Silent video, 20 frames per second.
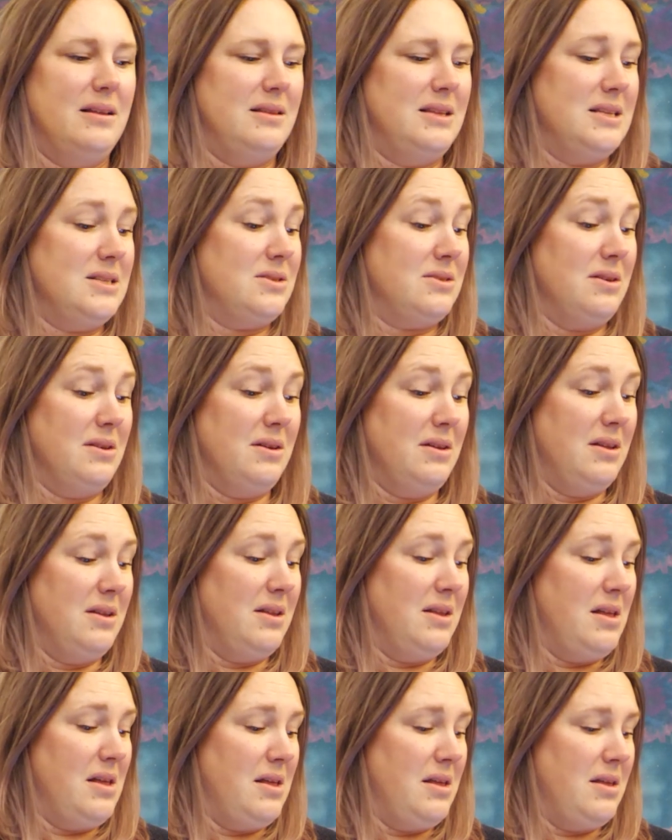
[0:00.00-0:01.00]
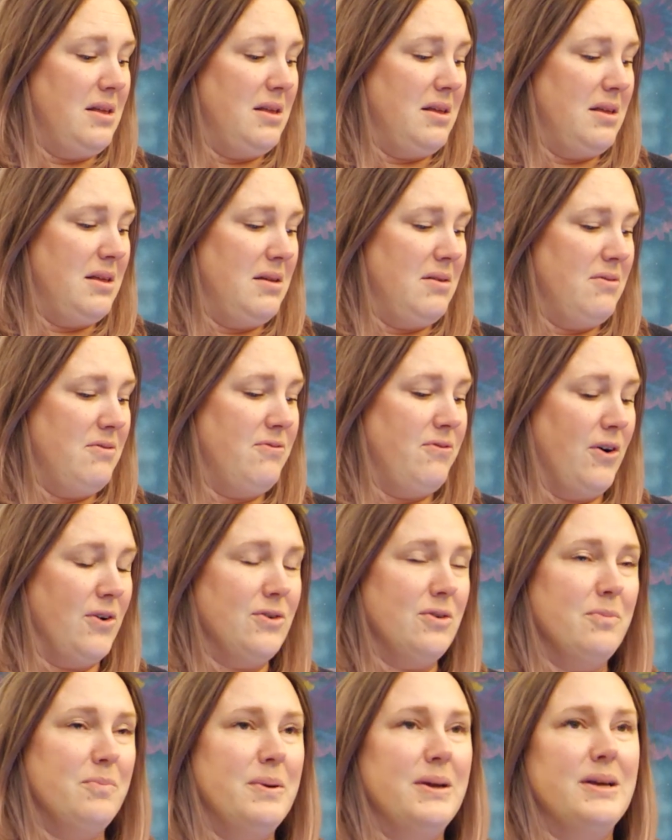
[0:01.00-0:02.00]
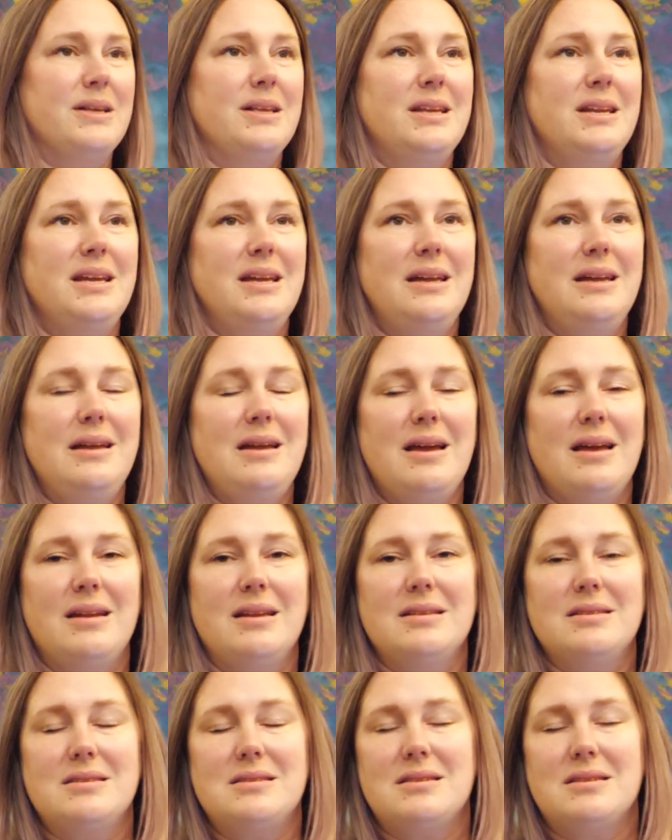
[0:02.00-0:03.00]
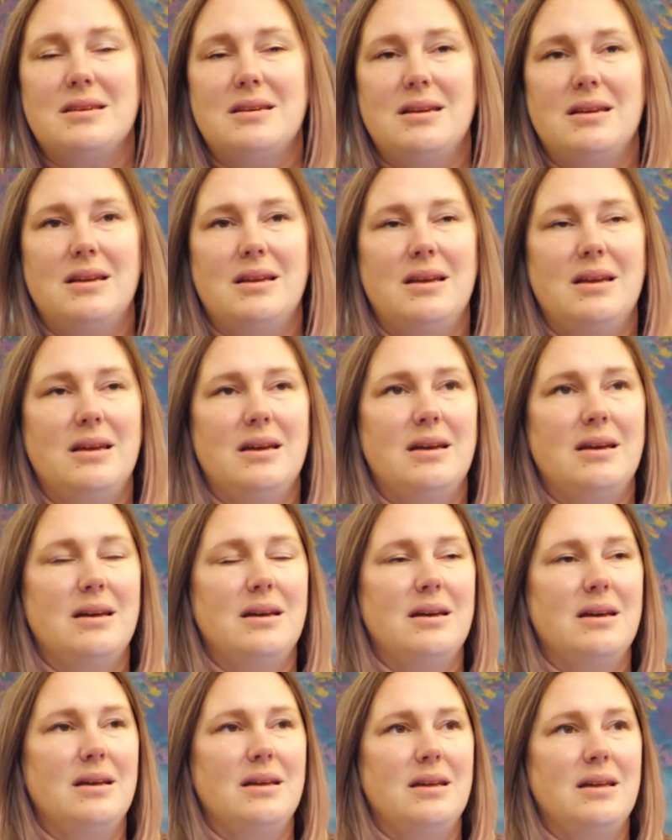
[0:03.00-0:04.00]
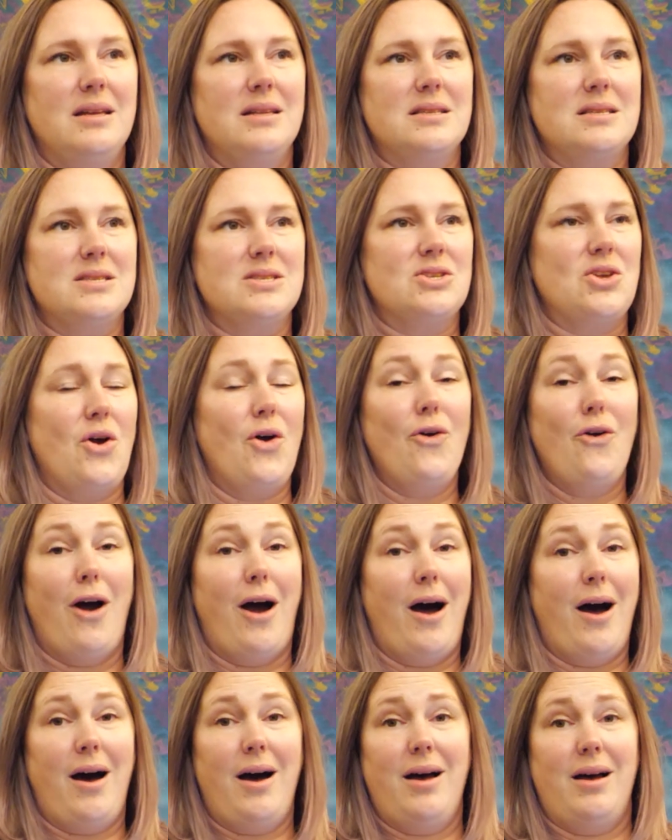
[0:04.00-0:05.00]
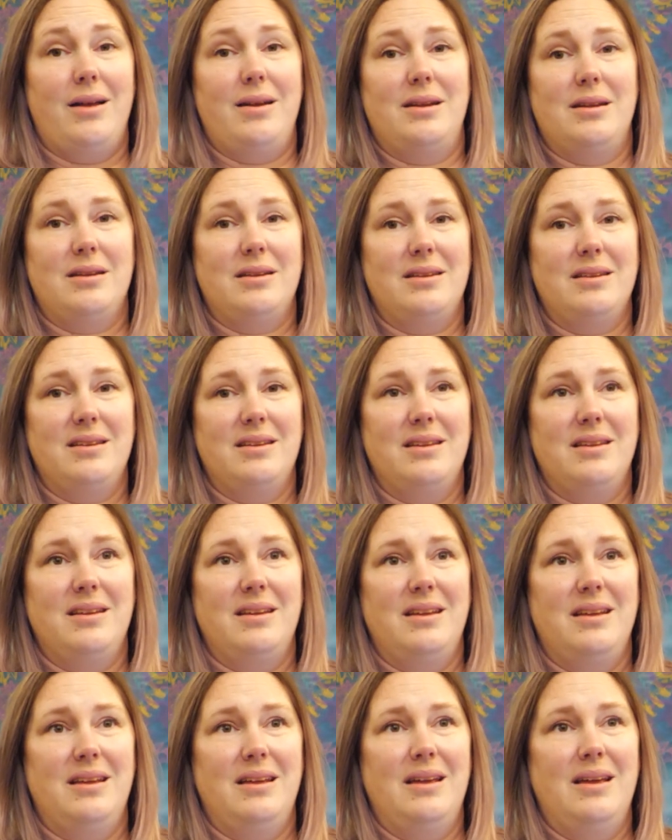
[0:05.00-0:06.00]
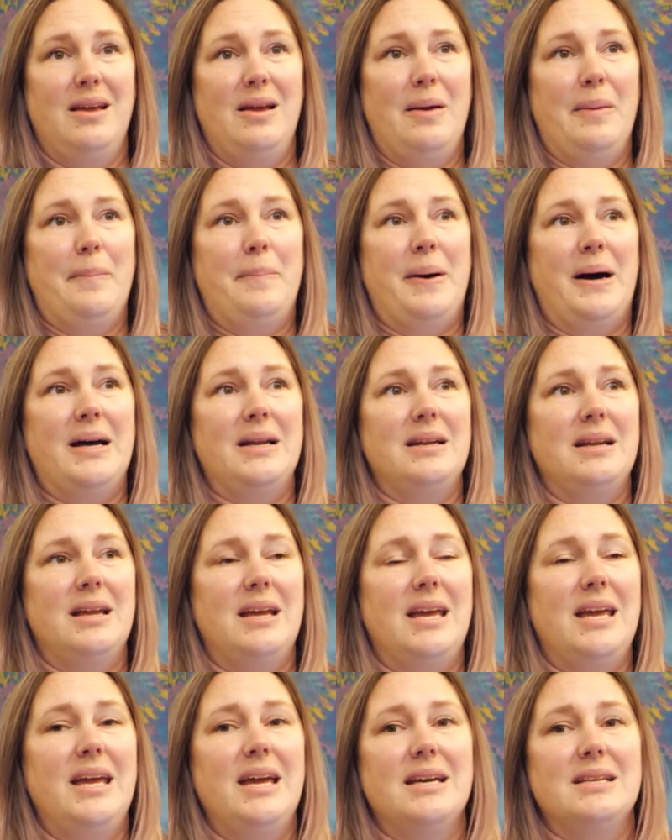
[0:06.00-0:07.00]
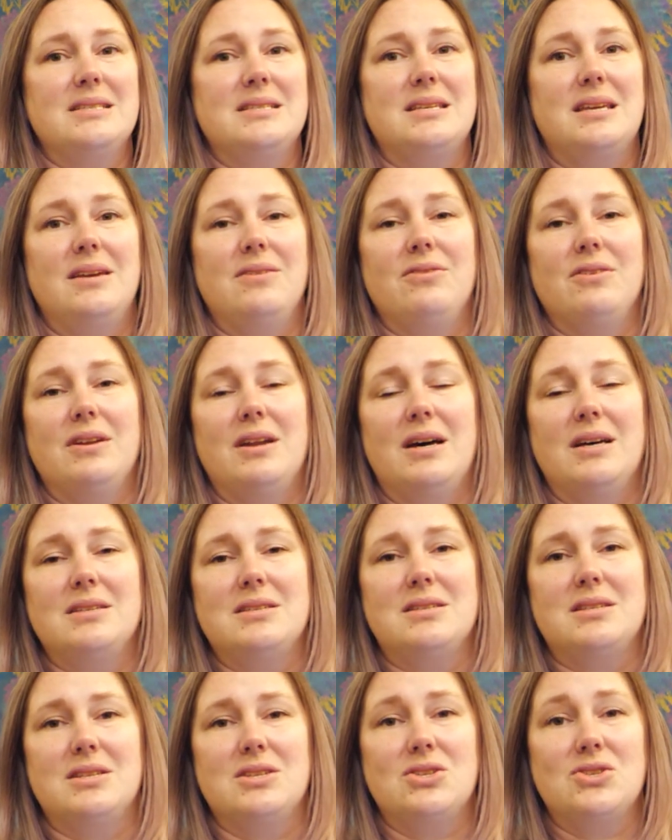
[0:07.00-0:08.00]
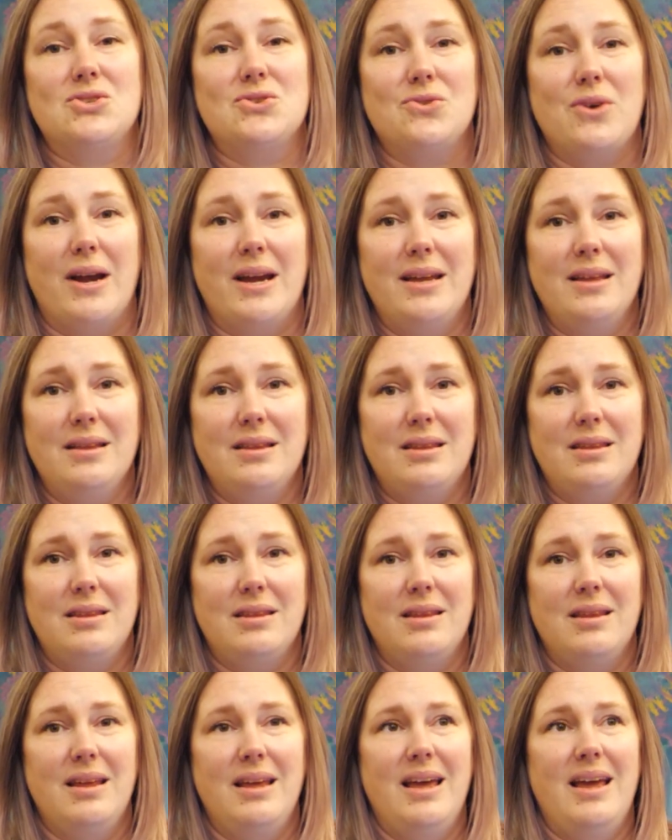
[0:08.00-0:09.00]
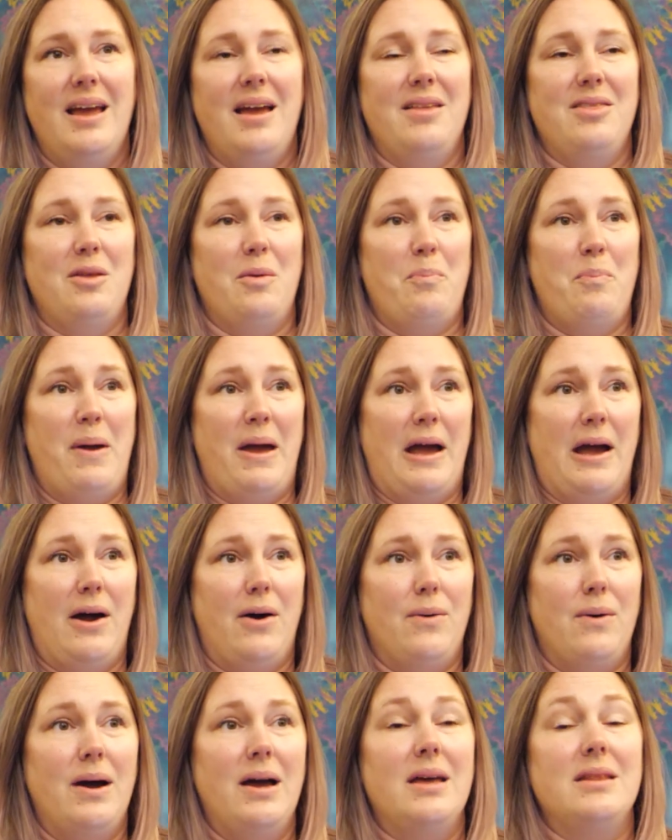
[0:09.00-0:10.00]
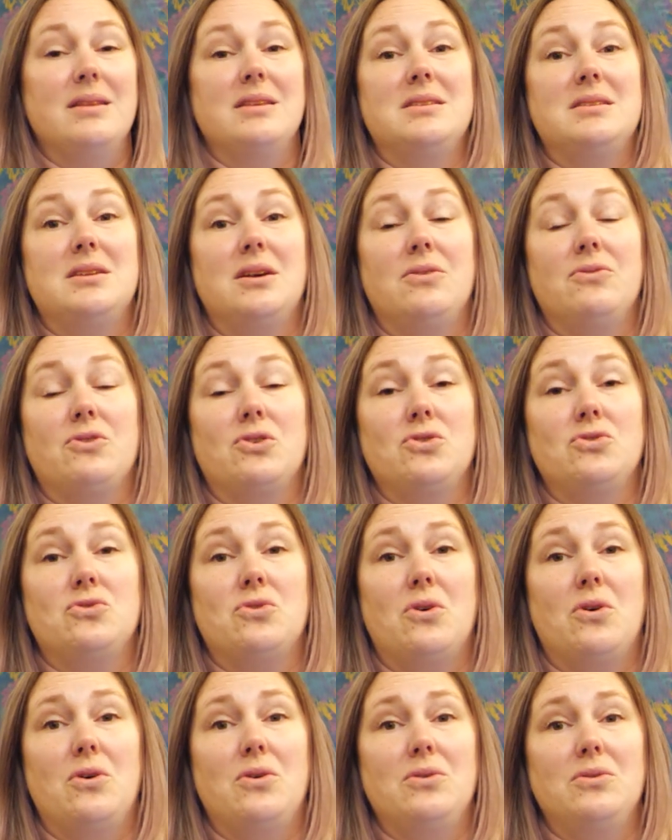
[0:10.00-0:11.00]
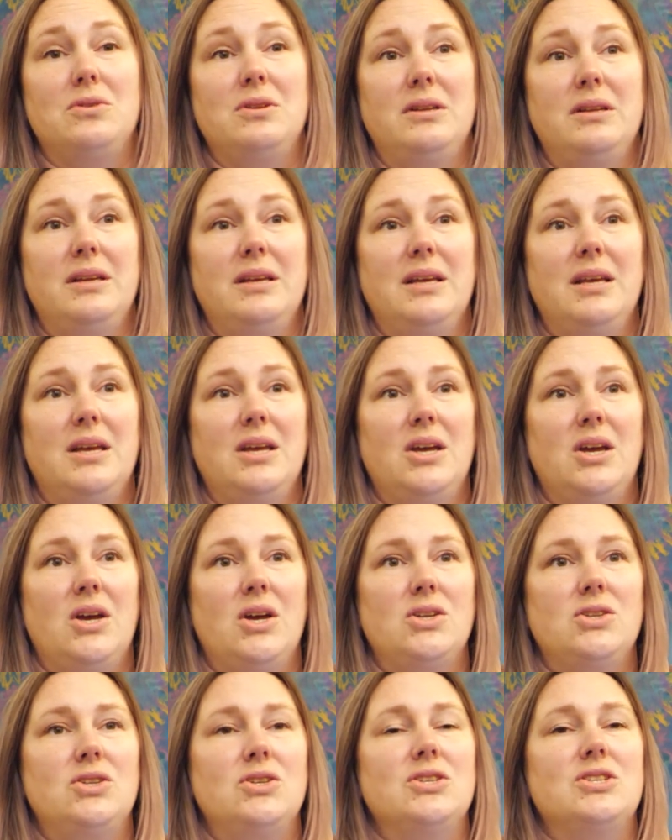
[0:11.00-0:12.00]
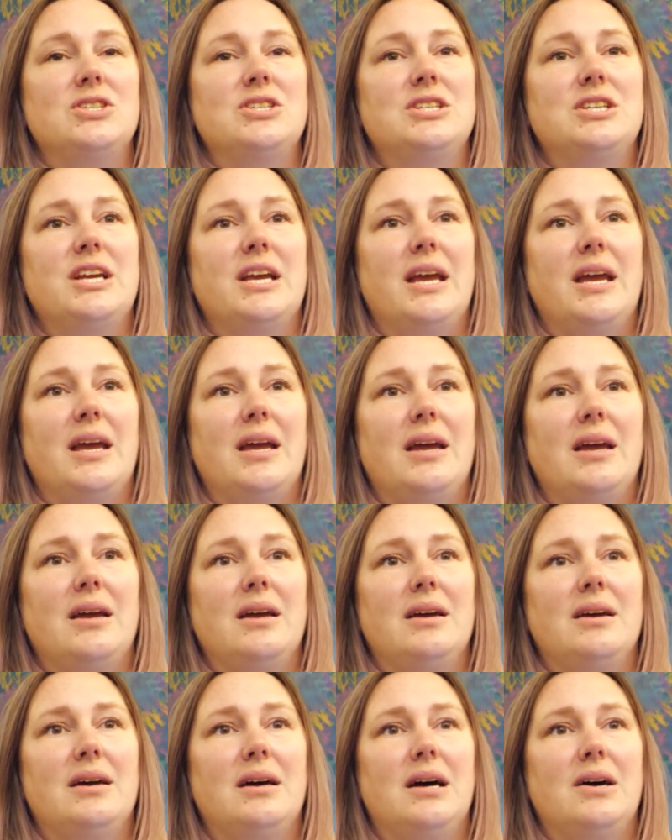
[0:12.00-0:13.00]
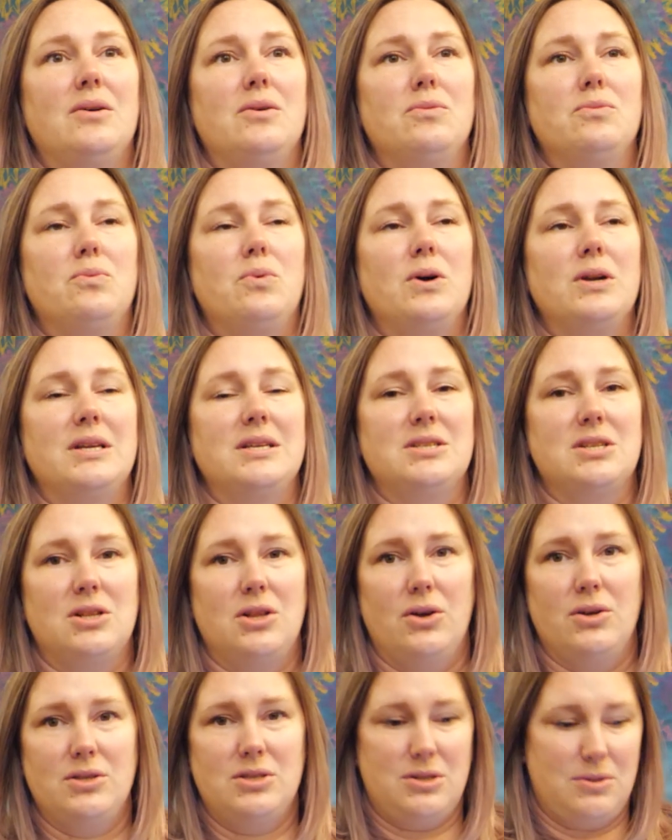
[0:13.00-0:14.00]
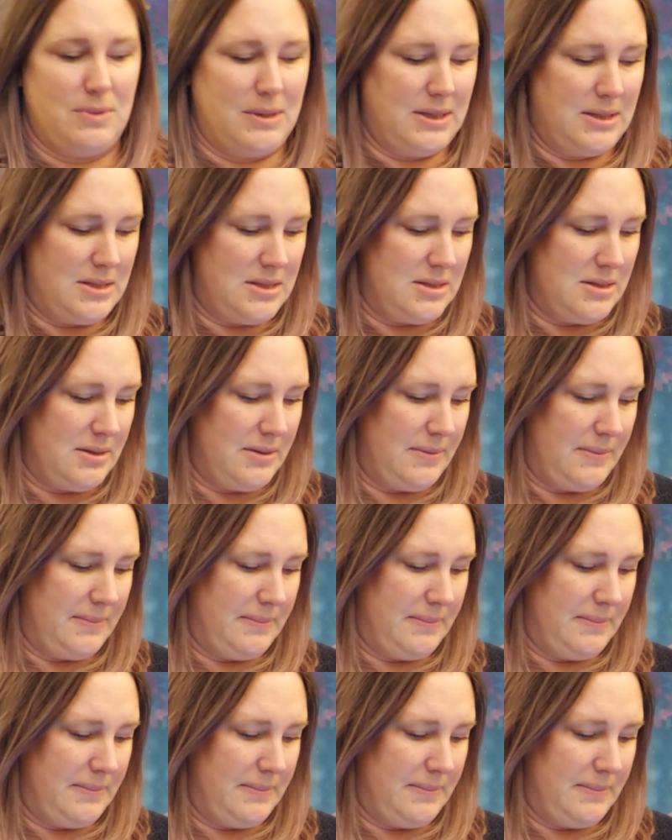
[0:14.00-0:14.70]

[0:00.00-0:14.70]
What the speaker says: This vulnerability, and it's so hard, but He has given us the strength and the power and the self-control to share what is close to us.